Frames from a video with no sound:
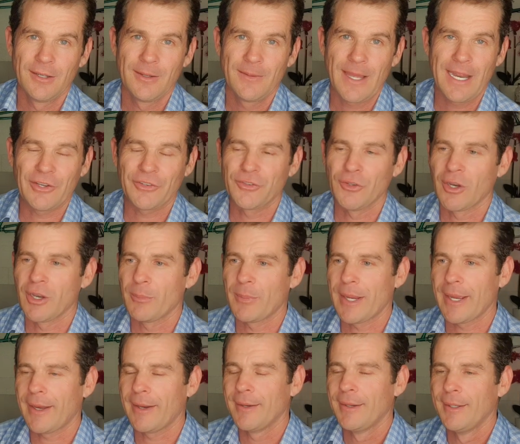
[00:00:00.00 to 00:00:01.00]
And it's not
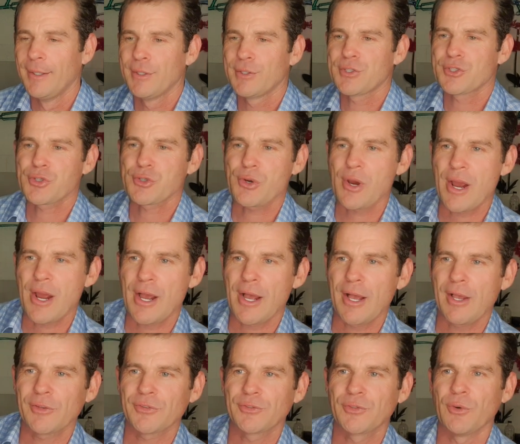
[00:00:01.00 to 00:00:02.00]
about
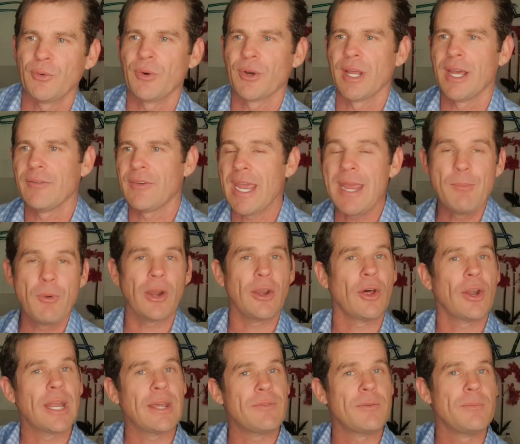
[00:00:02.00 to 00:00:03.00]
trust or whatever. He might
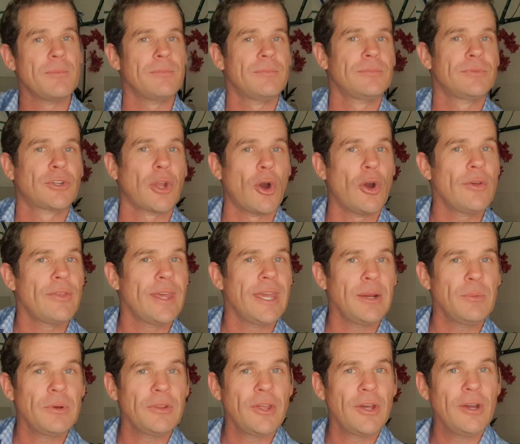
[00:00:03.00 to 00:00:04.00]
not even go there
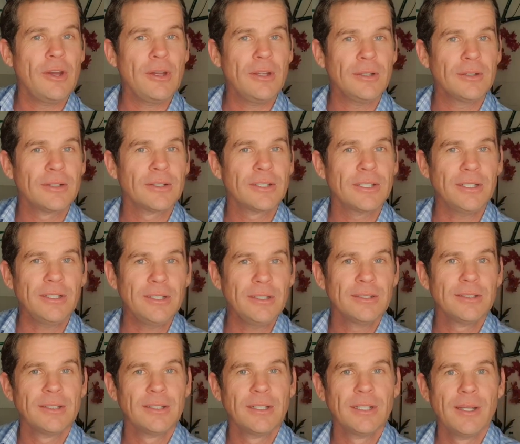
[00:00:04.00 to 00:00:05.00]
with her, you know,
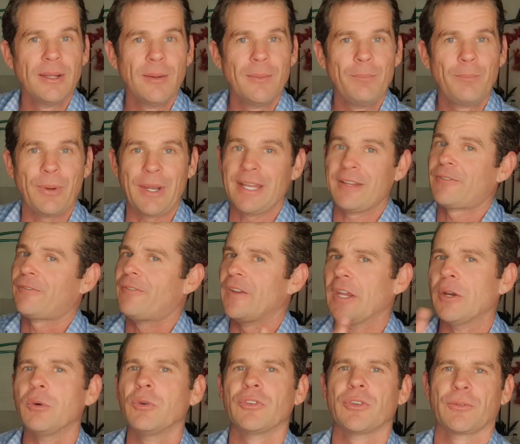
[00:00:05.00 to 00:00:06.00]
but he
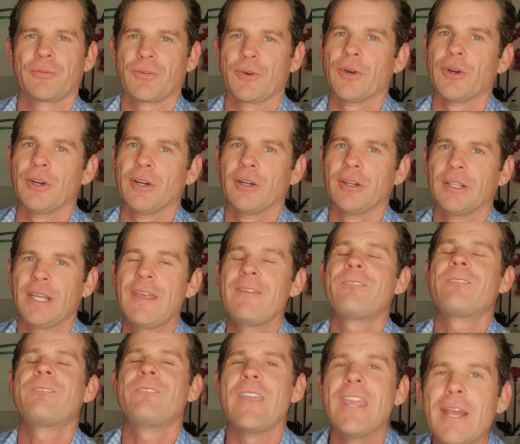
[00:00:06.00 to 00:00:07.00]
feels it for her. He
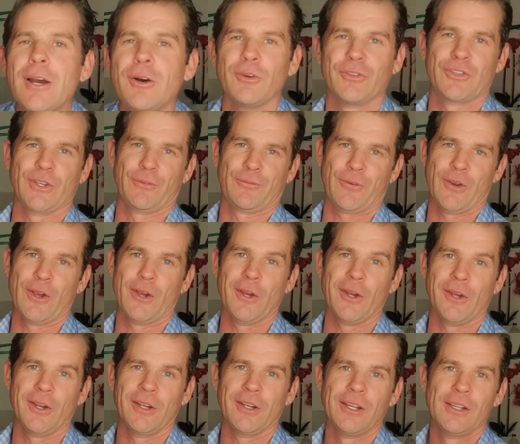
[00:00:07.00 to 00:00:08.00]
feels it for
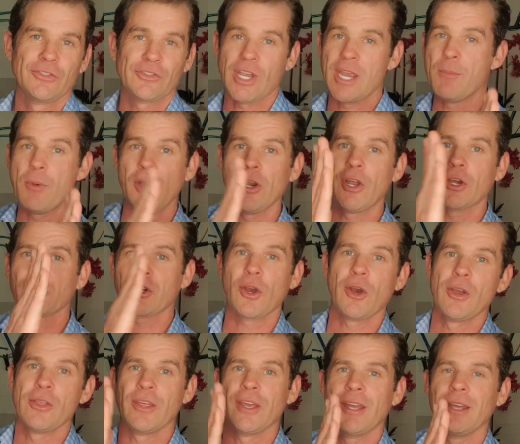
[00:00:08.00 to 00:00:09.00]
her. So he might not
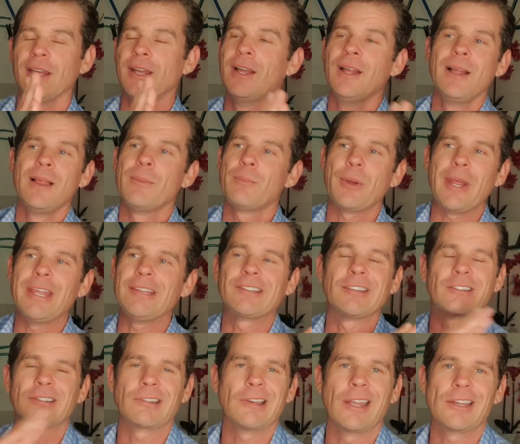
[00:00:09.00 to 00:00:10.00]
go there, but he's
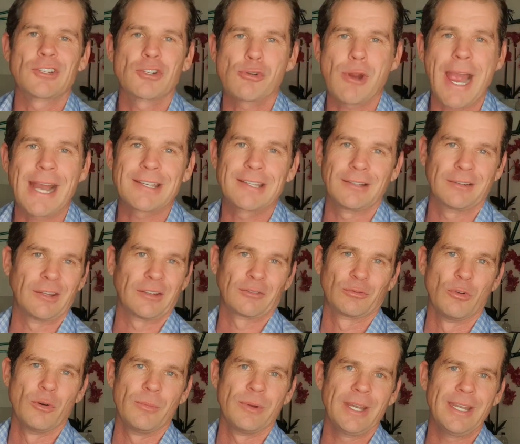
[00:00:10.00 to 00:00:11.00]
just attracted to this
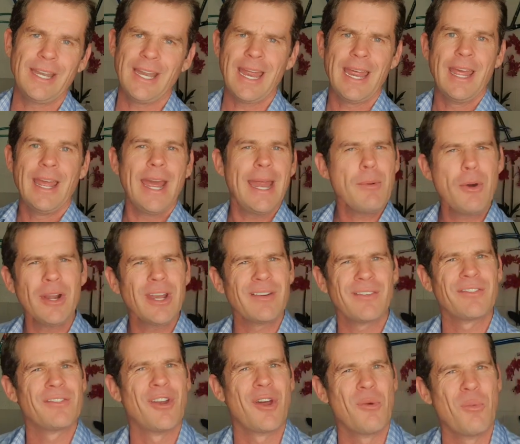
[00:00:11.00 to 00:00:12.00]
woman. He might not
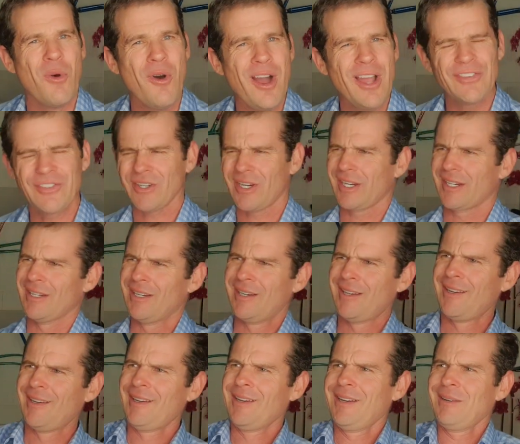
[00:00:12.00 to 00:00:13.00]
even know why. He's like,
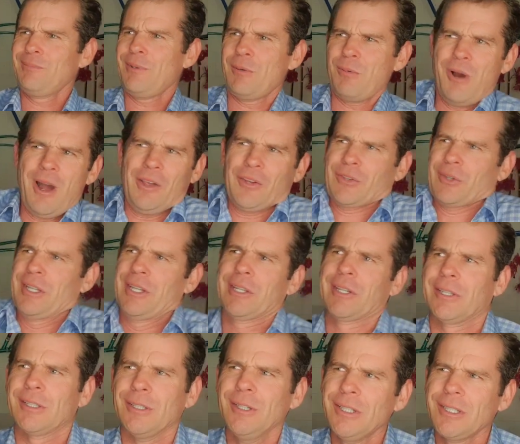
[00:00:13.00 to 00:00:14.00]
my wife's really
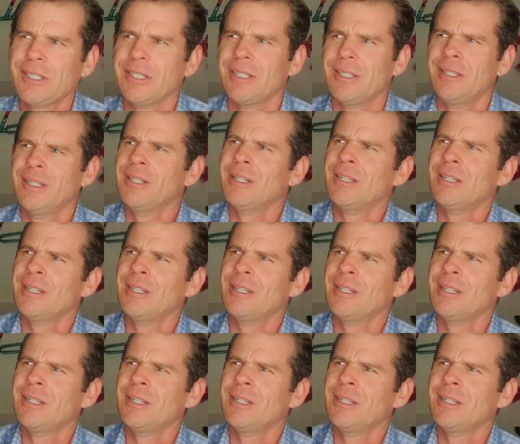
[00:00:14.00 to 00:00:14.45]
good looking,